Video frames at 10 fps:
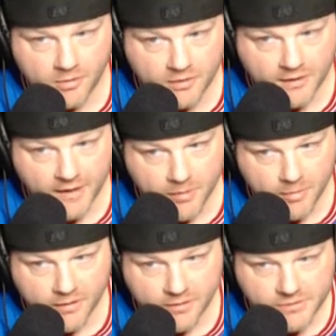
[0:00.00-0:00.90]

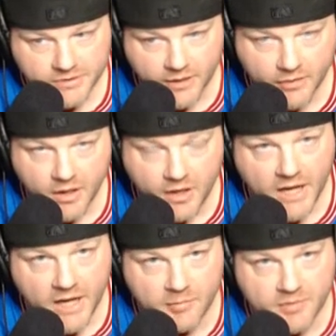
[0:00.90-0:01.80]
label. So
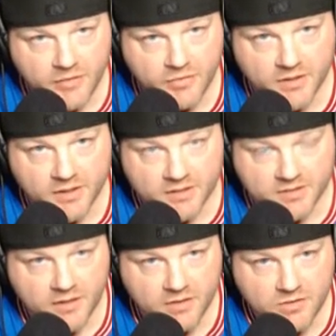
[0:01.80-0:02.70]
definitely
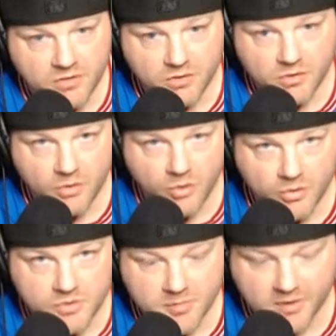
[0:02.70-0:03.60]
excited to
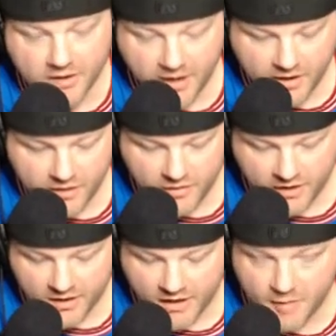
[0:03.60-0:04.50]
ultimately have
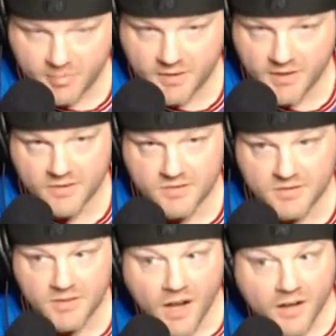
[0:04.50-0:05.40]
a copy that is
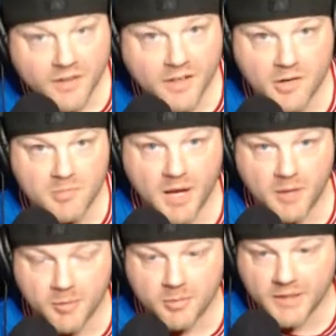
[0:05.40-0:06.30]
not going to come back
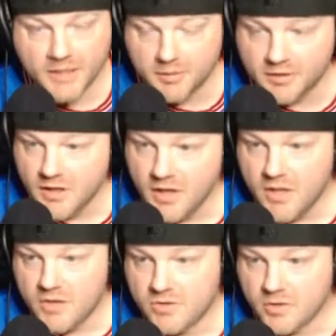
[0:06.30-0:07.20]
purple label.
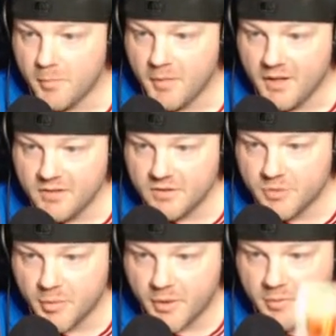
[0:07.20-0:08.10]
So an Amazing
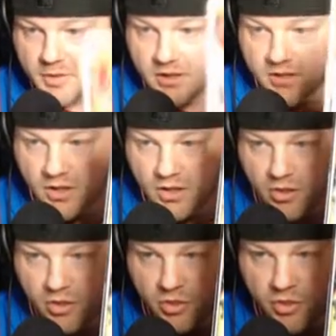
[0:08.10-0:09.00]
Spider-Man
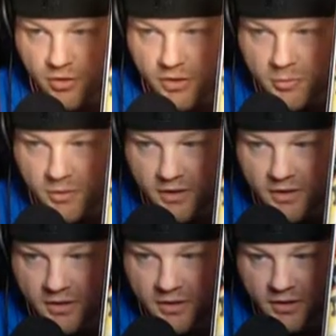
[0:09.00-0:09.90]

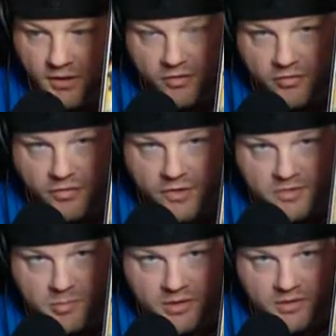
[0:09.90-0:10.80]
31. First
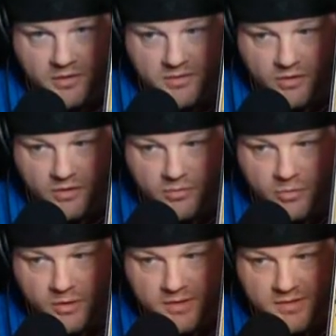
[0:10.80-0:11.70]
appearance of
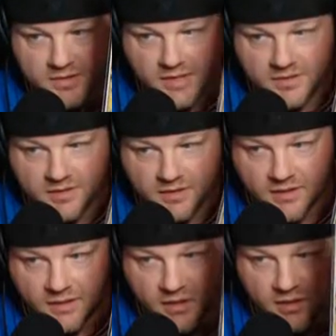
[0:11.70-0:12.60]
Gwen Stacy.
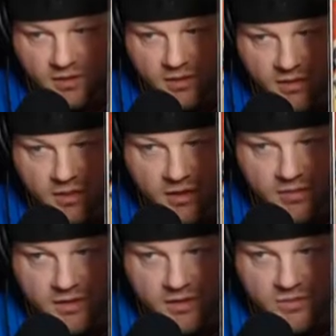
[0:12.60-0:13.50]
There
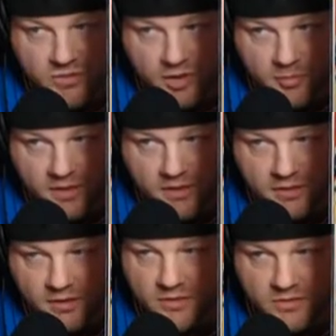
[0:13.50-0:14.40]
it is, gentlemen.
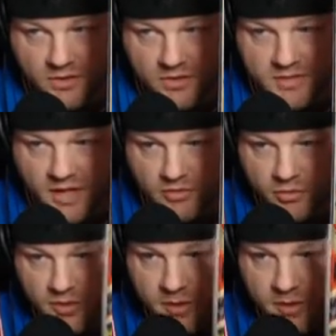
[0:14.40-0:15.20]
Does have a rip